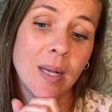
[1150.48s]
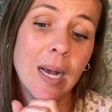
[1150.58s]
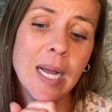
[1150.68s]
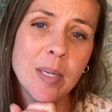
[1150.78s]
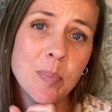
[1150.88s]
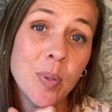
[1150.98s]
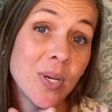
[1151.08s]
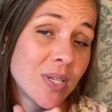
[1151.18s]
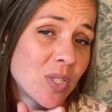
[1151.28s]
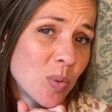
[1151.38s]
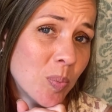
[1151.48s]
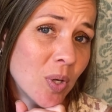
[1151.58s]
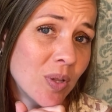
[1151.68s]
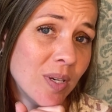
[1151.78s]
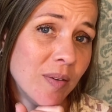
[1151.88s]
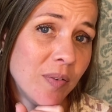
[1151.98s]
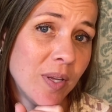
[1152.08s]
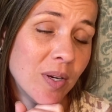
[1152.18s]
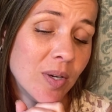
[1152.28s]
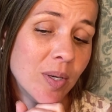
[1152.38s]
I'd put a superlative
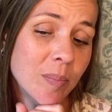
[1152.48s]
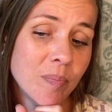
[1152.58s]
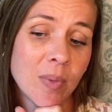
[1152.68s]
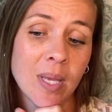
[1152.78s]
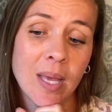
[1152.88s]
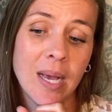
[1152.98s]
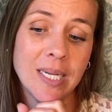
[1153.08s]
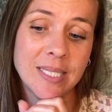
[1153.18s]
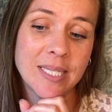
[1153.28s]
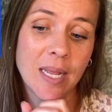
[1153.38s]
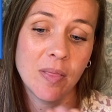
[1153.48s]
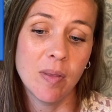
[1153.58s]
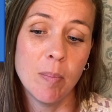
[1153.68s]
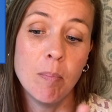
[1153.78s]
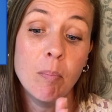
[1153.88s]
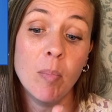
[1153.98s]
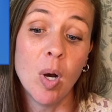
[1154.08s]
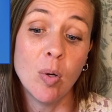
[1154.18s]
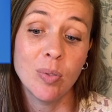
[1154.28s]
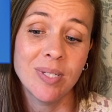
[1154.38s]
here. I'd say the
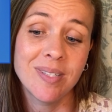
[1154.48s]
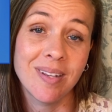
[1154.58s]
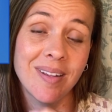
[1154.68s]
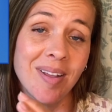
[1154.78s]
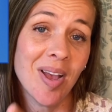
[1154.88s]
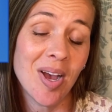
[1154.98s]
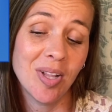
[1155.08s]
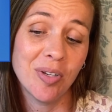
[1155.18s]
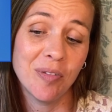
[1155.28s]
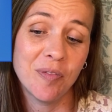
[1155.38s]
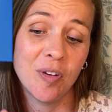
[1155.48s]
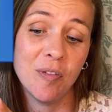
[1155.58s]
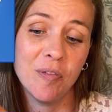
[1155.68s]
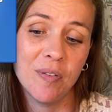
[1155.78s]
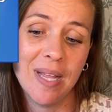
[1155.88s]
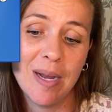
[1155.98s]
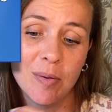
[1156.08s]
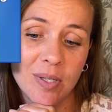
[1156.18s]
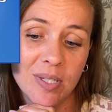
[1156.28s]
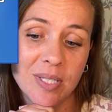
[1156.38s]
most colorful
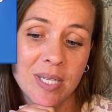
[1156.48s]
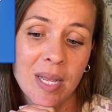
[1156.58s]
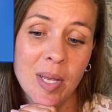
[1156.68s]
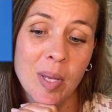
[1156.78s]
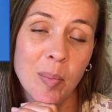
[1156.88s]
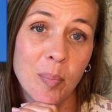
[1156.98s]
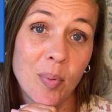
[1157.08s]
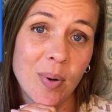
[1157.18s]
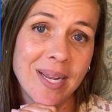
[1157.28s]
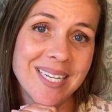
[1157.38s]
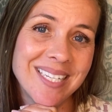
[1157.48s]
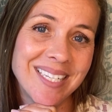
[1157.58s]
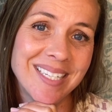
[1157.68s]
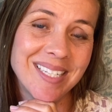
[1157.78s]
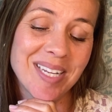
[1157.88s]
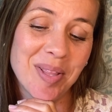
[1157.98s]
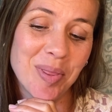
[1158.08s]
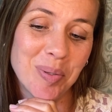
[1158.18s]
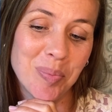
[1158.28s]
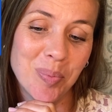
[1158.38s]
flowers brightened
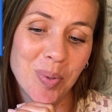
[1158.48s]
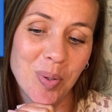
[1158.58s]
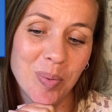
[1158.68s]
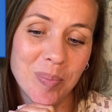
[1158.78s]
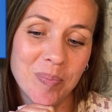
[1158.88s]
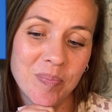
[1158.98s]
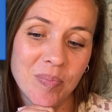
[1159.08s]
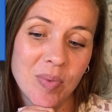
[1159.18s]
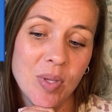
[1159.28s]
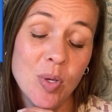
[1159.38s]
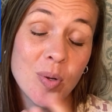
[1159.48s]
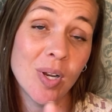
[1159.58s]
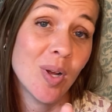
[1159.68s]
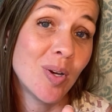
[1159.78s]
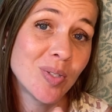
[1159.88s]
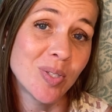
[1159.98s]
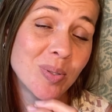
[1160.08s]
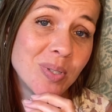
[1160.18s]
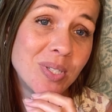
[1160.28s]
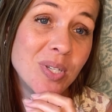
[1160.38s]
the room. You could
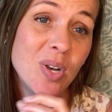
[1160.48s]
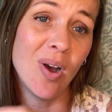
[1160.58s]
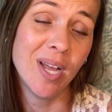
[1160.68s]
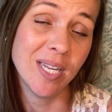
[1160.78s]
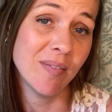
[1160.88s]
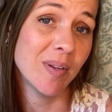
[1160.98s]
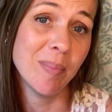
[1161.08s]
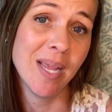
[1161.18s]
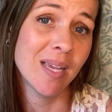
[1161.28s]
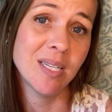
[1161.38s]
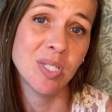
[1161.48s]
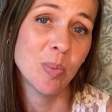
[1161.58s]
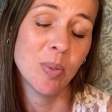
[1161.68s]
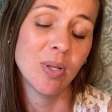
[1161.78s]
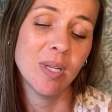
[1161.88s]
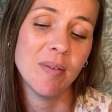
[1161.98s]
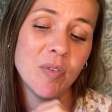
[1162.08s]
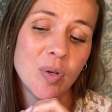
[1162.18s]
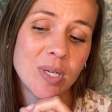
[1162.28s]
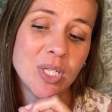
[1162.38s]
also not even make it a superlative.
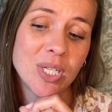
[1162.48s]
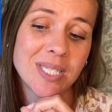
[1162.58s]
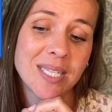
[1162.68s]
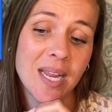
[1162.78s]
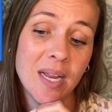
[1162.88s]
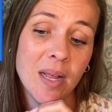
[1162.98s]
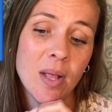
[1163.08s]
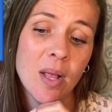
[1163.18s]
You could just say